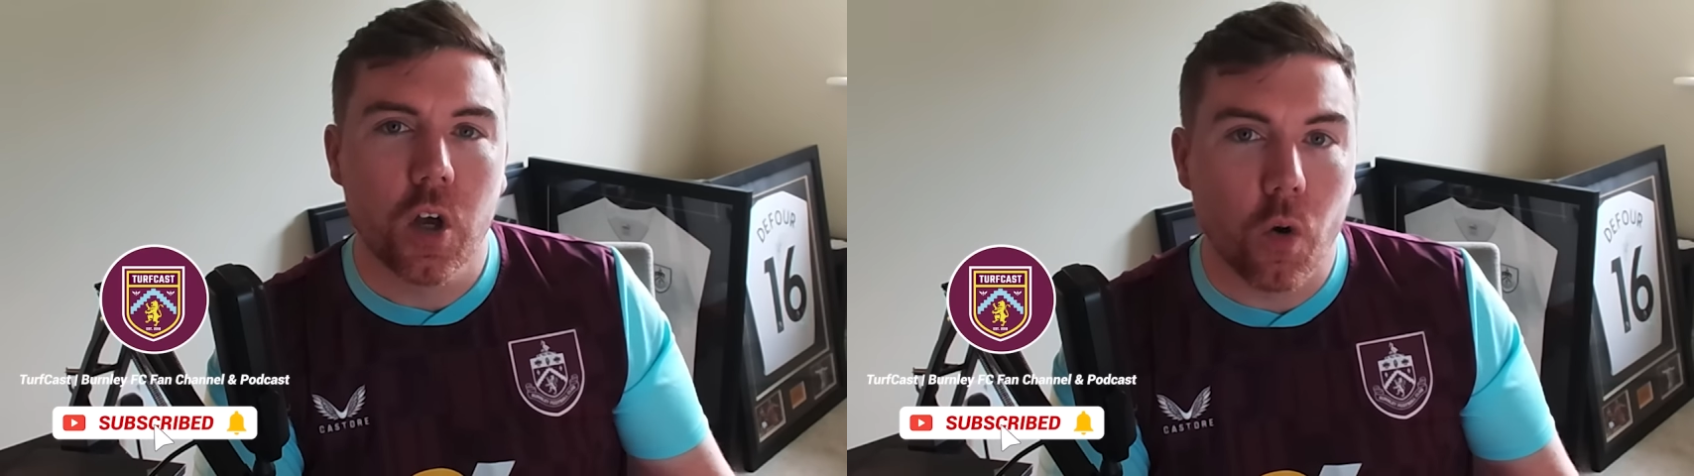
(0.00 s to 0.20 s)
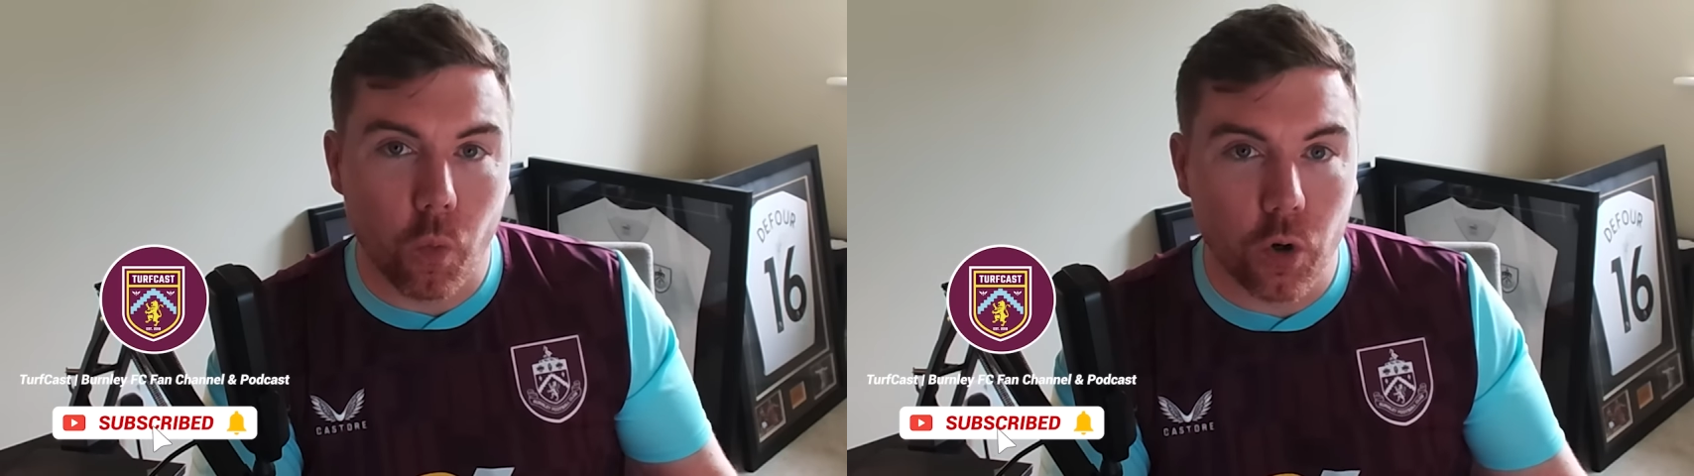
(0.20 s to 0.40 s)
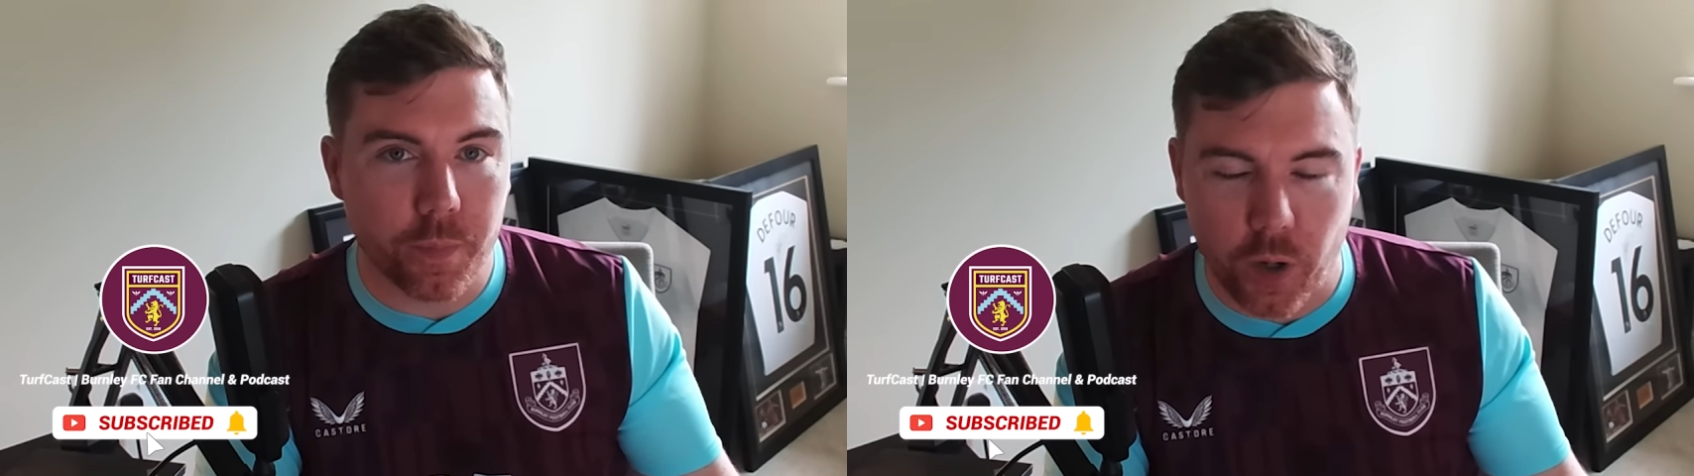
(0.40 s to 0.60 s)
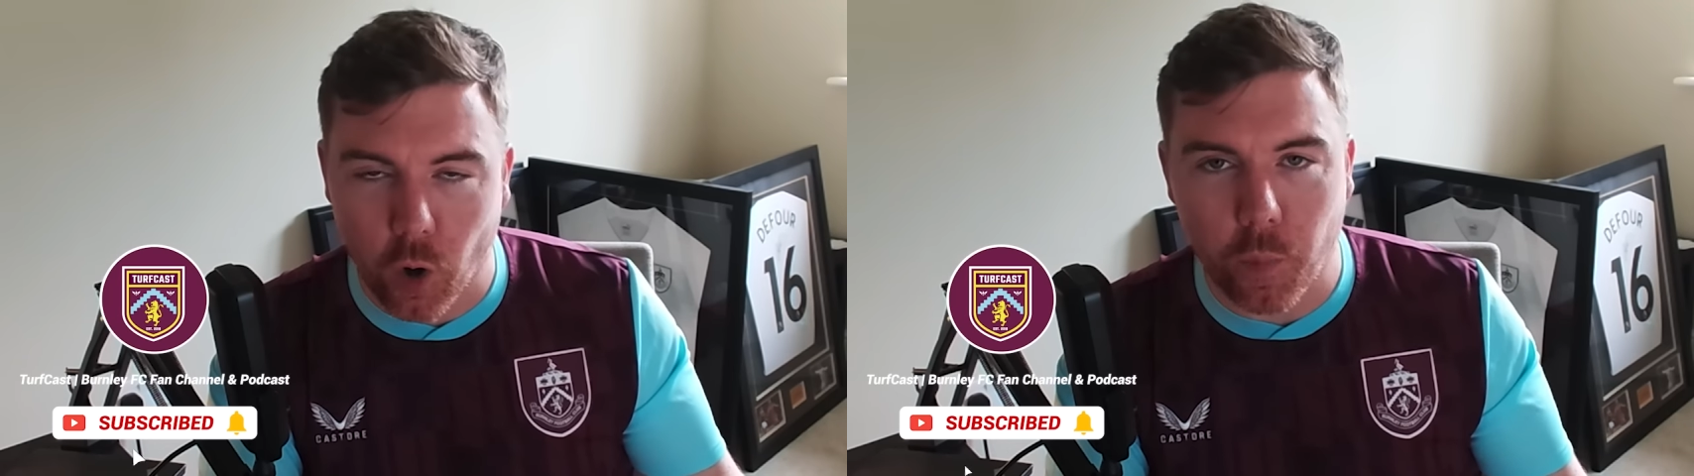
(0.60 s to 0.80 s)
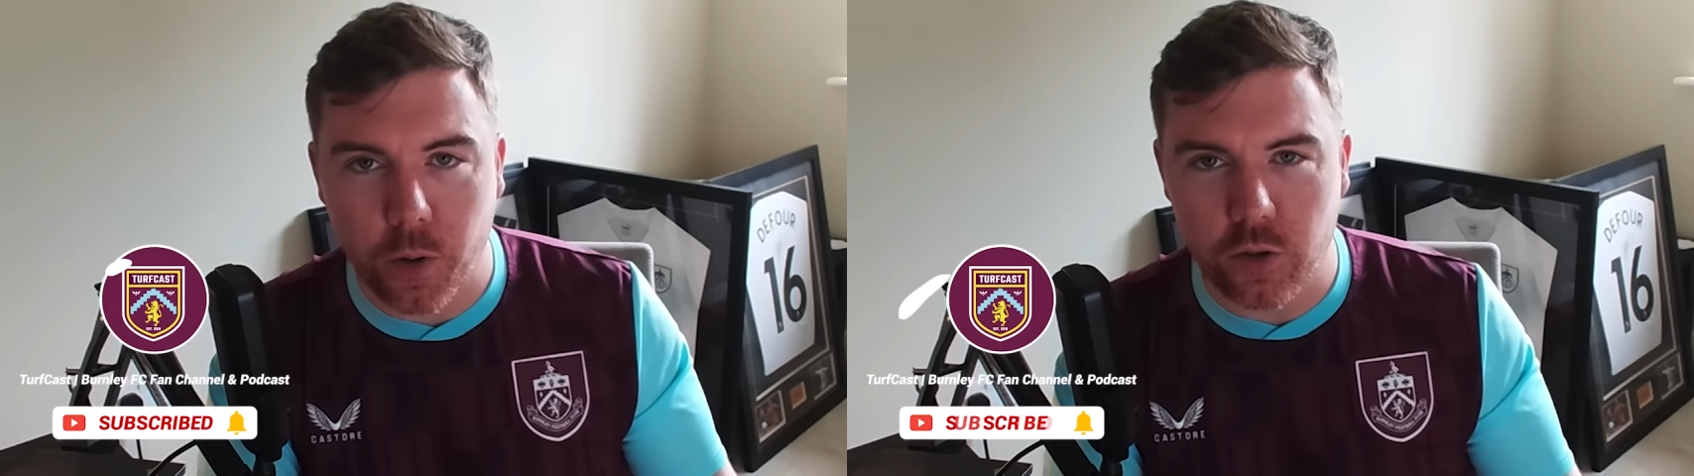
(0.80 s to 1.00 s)
would be
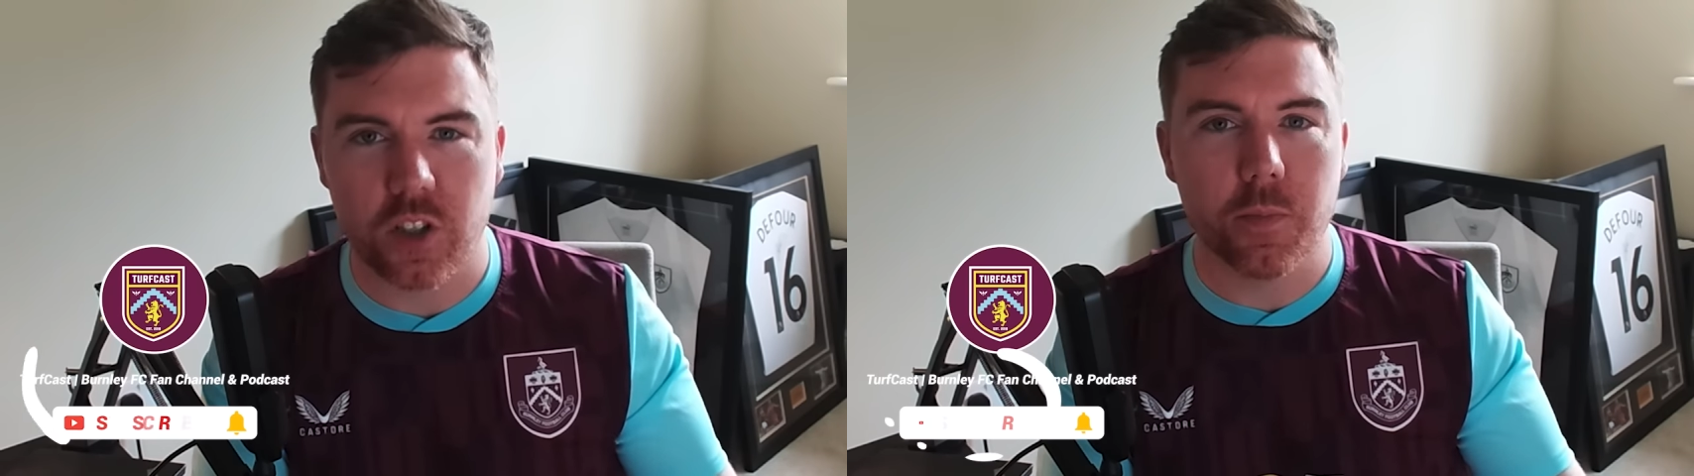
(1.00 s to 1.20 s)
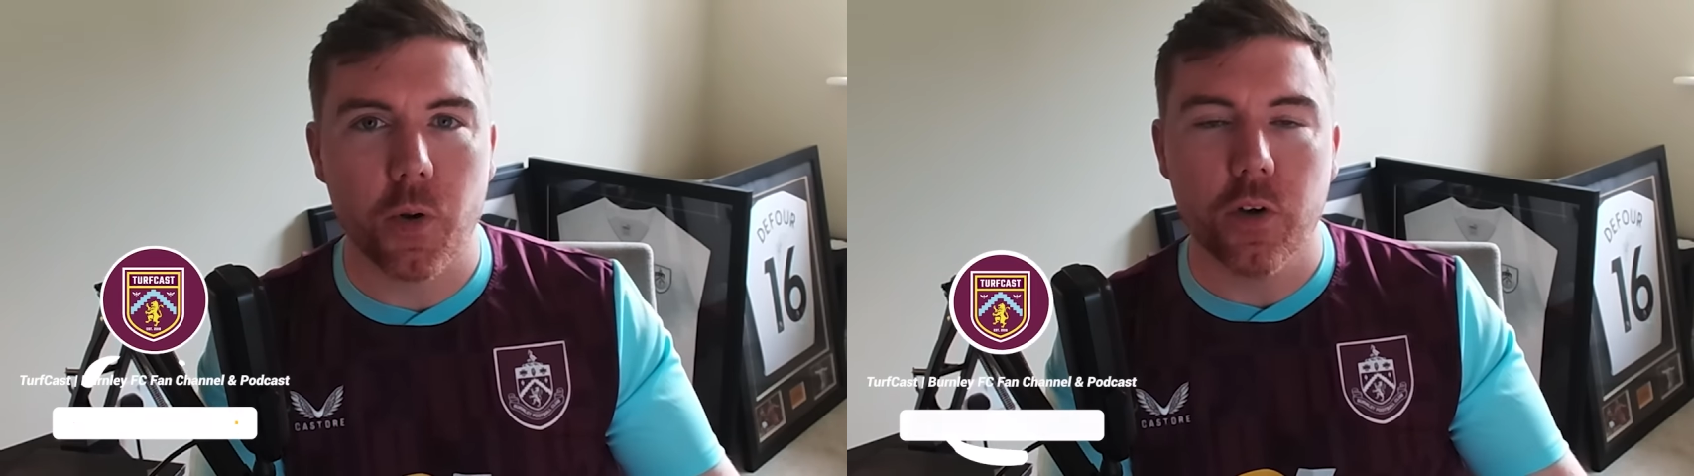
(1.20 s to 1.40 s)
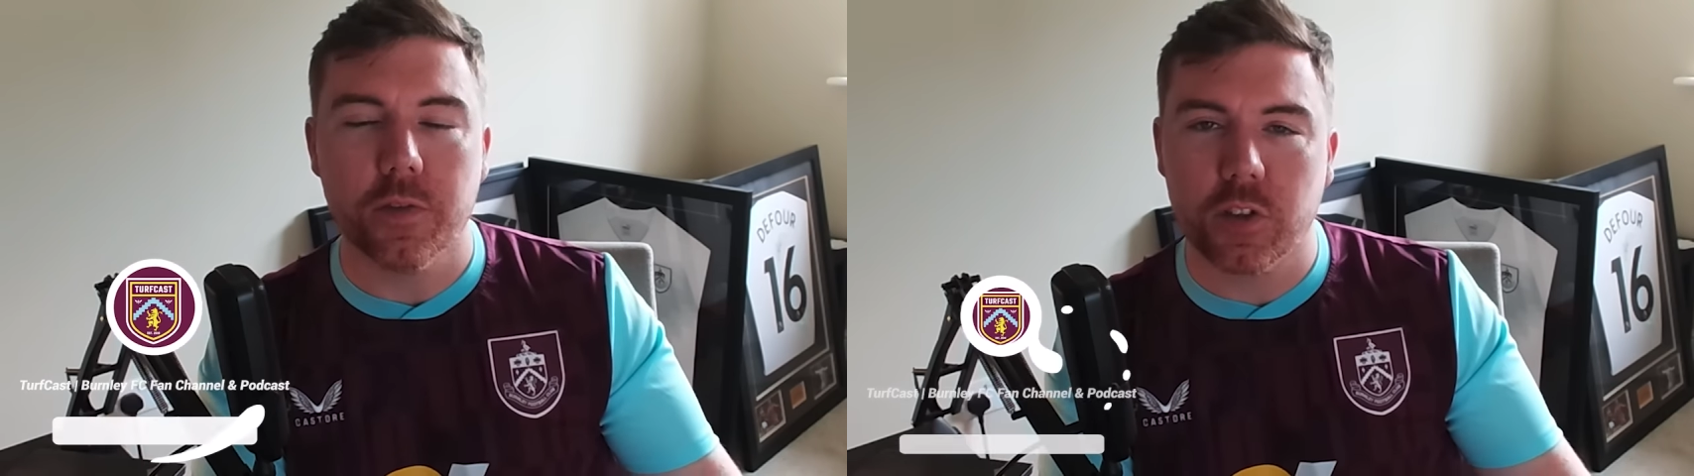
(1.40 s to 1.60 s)
open to the move